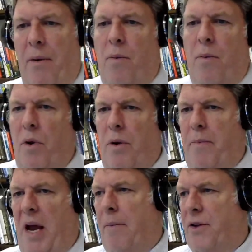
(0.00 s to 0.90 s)
would
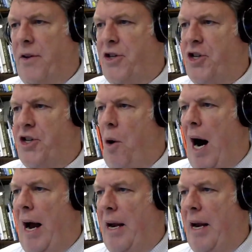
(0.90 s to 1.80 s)
be able to show
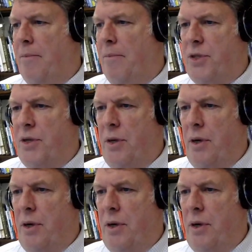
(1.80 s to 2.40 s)
items,